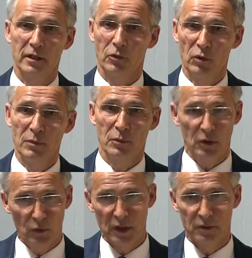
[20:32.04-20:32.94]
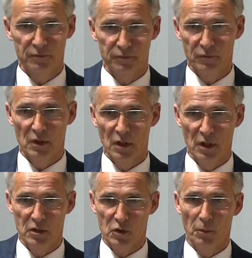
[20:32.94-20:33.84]
agreement between
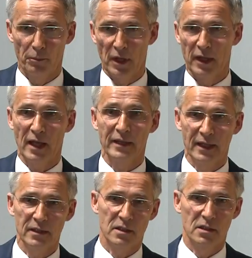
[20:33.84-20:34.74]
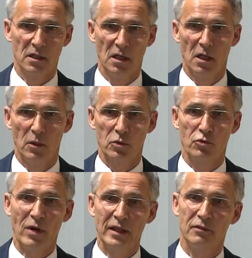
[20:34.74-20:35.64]
Skopje and Athens was
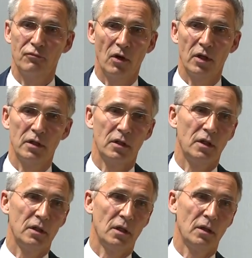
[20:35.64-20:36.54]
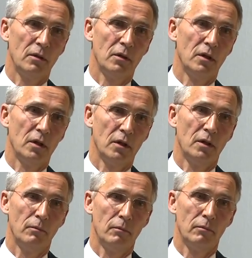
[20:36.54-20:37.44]
ratified in the
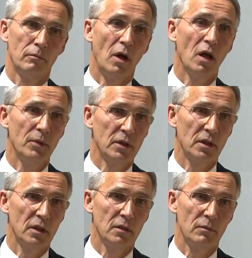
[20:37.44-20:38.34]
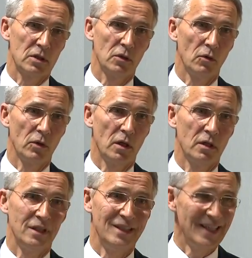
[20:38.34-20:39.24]
parliament in Macedonia
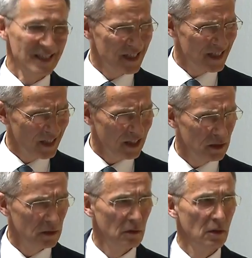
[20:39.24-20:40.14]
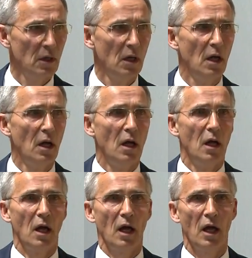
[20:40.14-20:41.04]
yesterday.
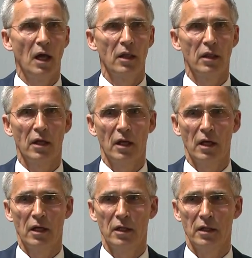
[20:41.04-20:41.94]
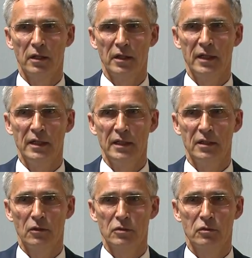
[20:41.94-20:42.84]
And they need
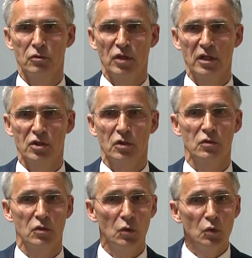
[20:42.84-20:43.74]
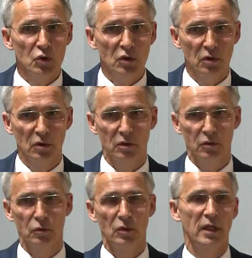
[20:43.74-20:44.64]
also to change the constitution.
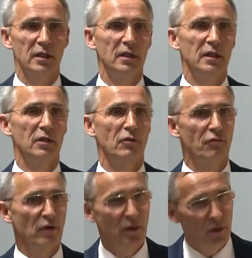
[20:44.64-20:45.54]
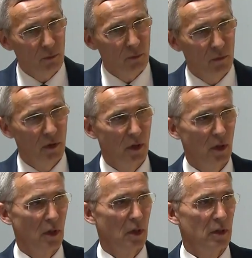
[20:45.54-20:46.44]
To do that, they need a referendum.
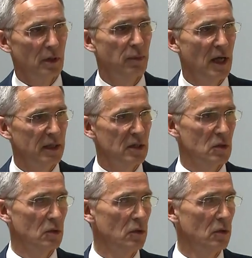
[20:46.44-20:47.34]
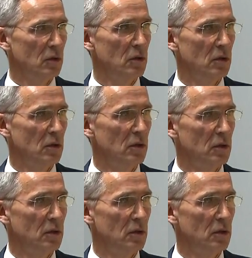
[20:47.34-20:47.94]
The plan is to